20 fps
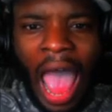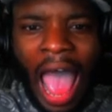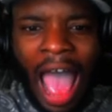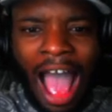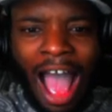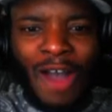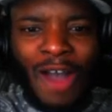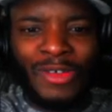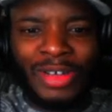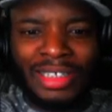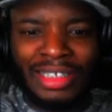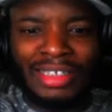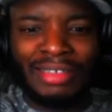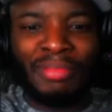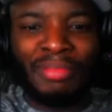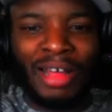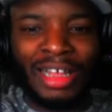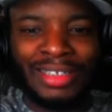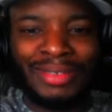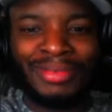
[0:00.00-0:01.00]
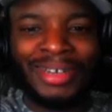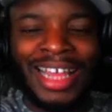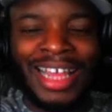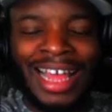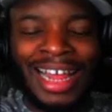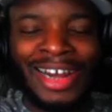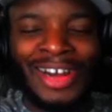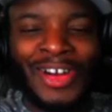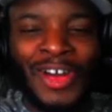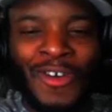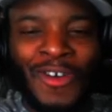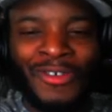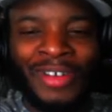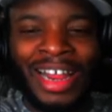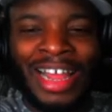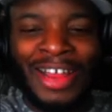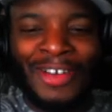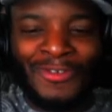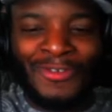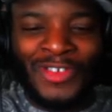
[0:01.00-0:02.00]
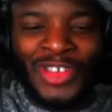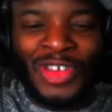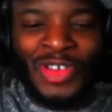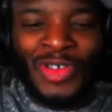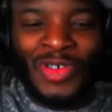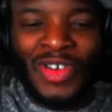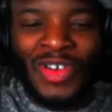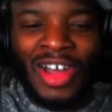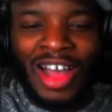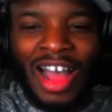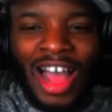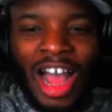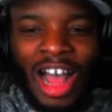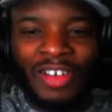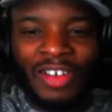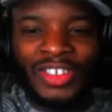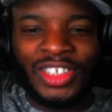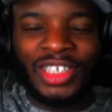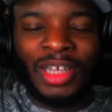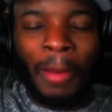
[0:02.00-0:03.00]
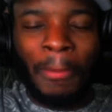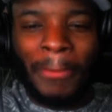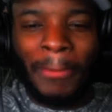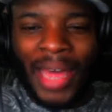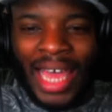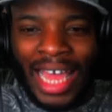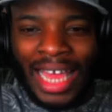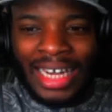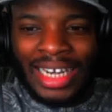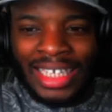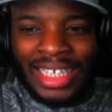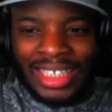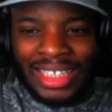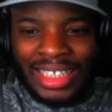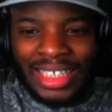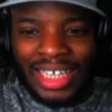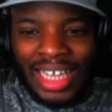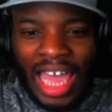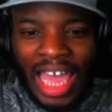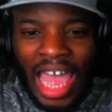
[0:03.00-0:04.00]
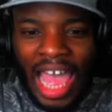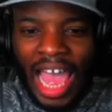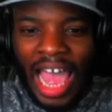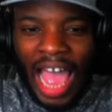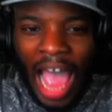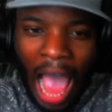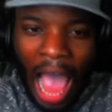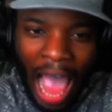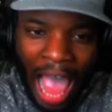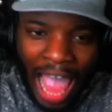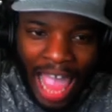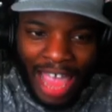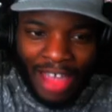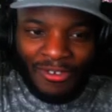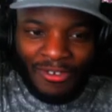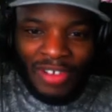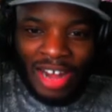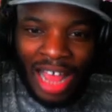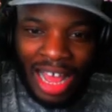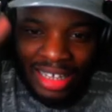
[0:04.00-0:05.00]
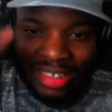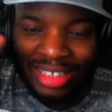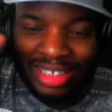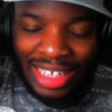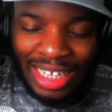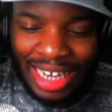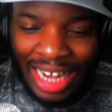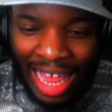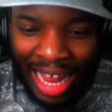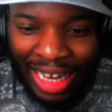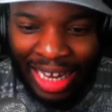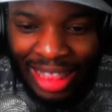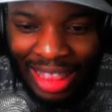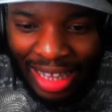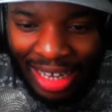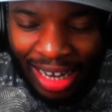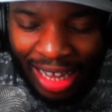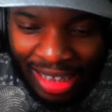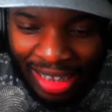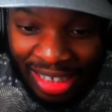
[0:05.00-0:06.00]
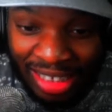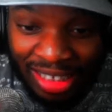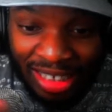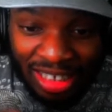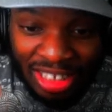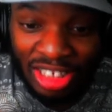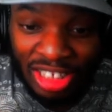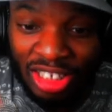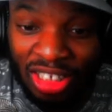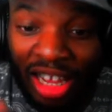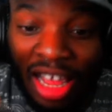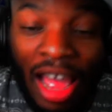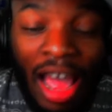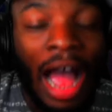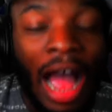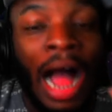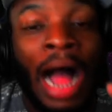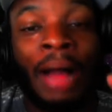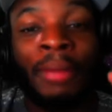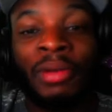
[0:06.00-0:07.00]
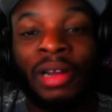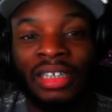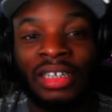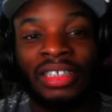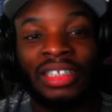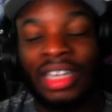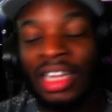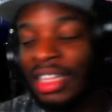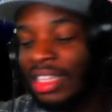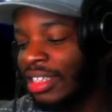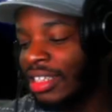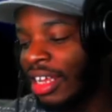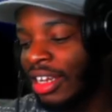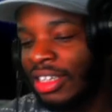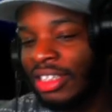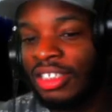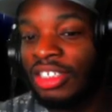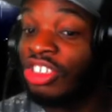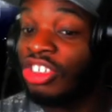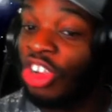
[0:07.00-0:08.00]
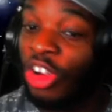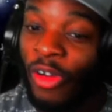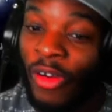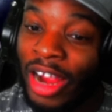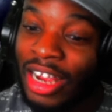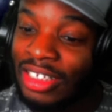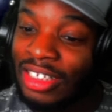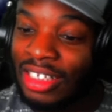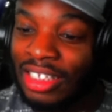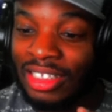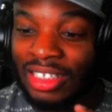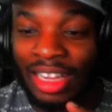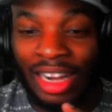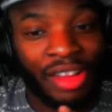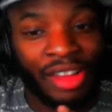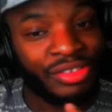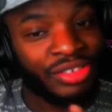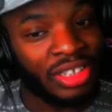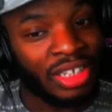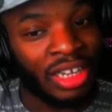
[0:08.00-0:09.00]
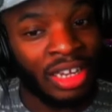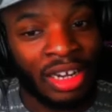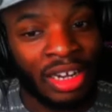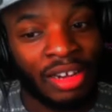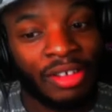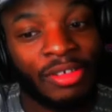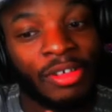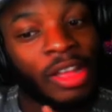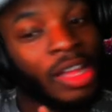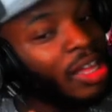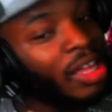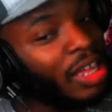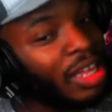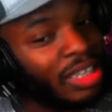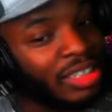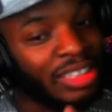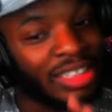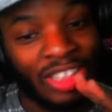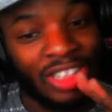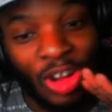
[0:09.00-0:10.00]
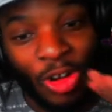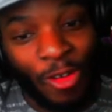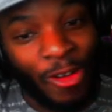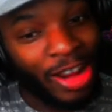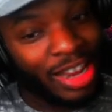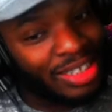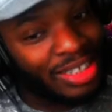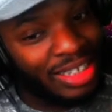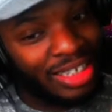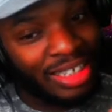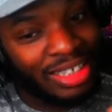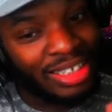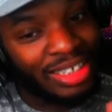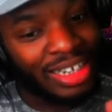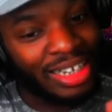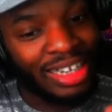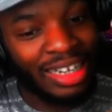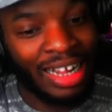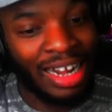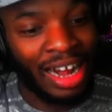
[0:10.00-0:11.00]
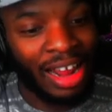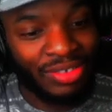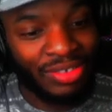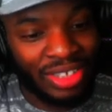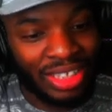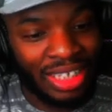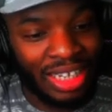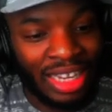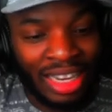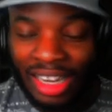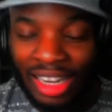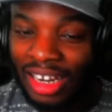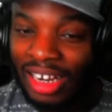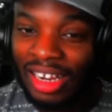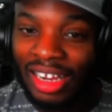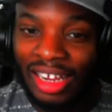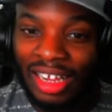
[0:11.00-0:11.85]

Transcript: How is this possible? They got an overhead view of some madness. I have not seen anything like this. This is, I'm going to say this now. This is the craziest that I've seen. This is the craziest that I've seen.